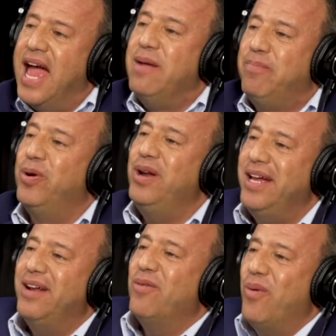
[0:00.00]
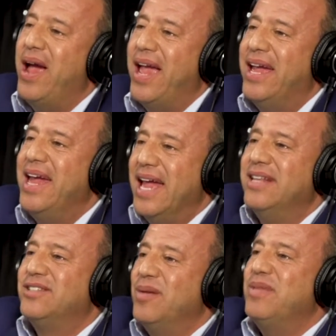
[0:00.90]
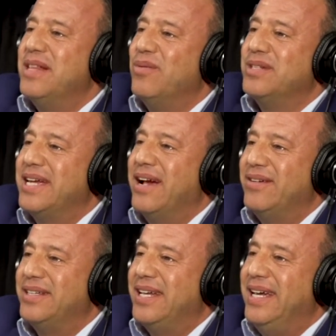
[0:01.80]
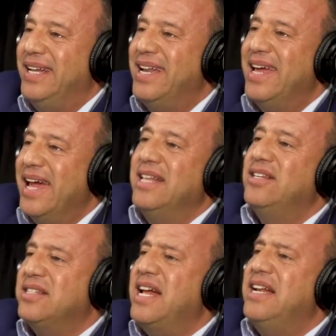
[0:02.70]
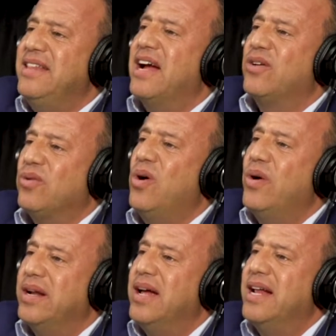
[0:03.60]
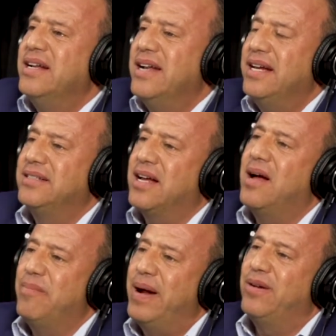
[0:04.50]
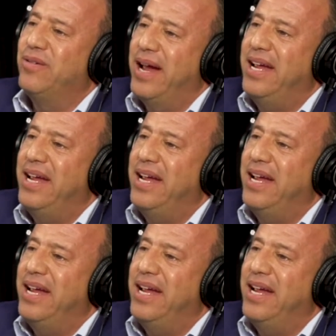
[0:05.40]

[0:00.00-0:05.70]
and putting it away in something that was guaranteed and just letting that grow at at a nice compound